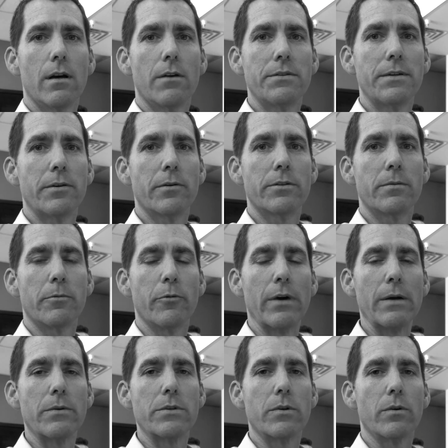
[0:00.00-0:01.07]
Some, some
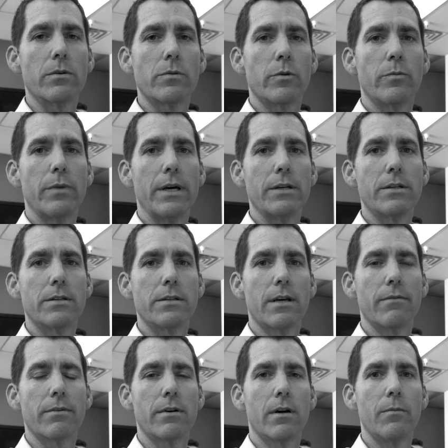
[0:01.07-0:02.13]
great results with patients
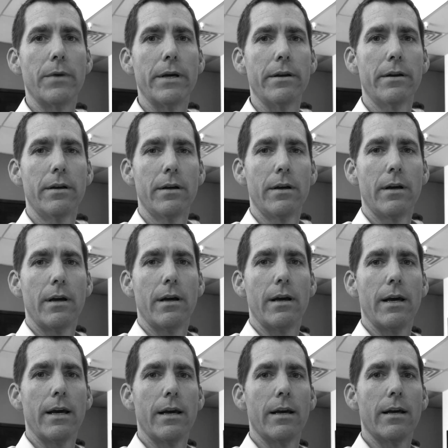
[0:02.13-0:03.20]
that have come in
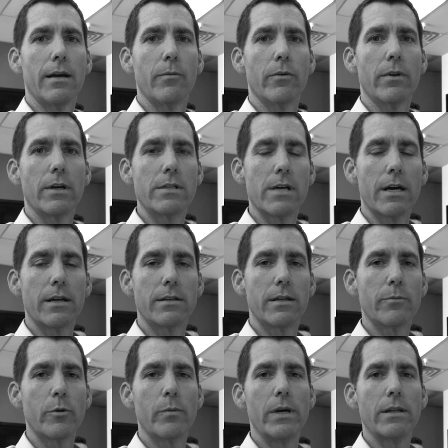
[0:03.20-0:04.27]
and I'm really excited
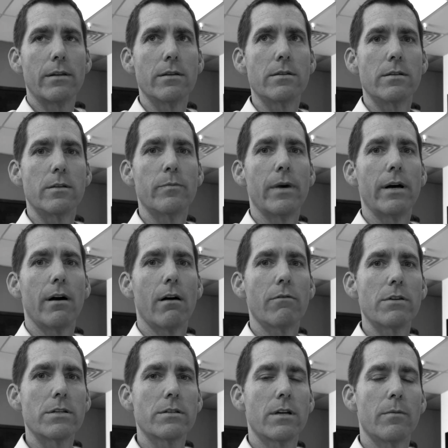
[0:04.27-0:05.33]
to implement this into my
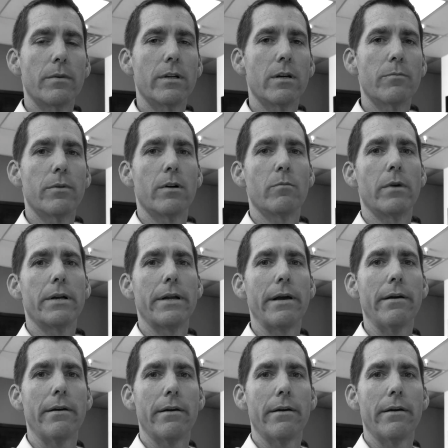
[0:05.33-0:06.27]
office coming up on Monday.